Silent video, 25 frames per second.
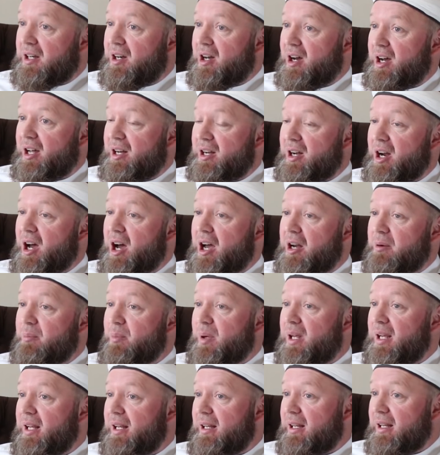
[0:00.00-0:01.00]
cannot
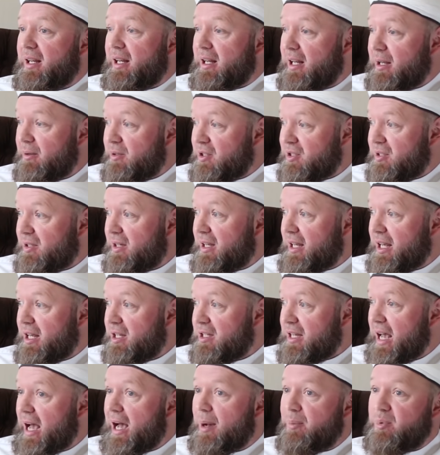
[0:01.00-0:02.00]
not be. He's,
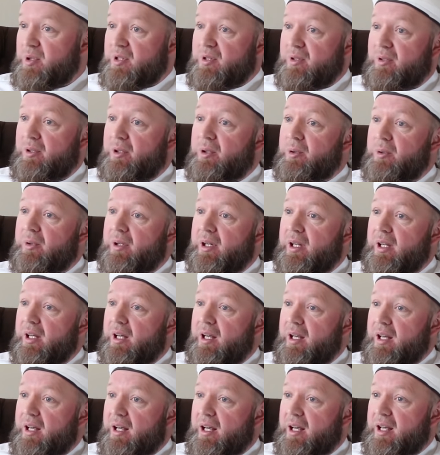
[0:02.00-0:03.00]
he's absolute
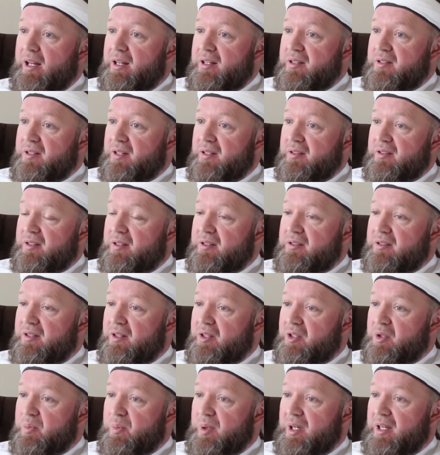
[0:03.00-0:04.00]
in his
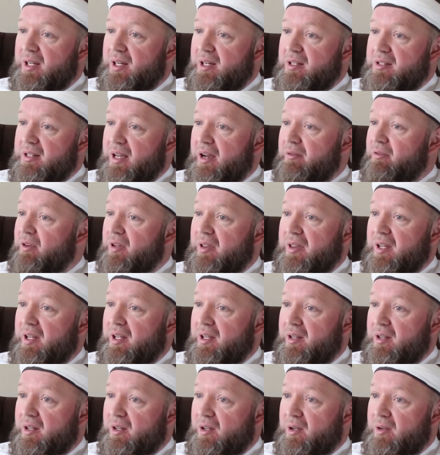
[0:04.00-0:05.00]
existence because
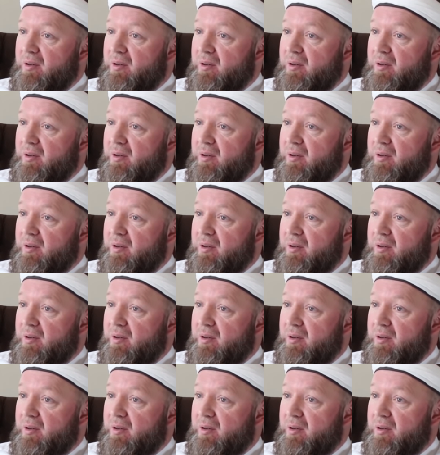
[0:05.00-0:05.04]
everything in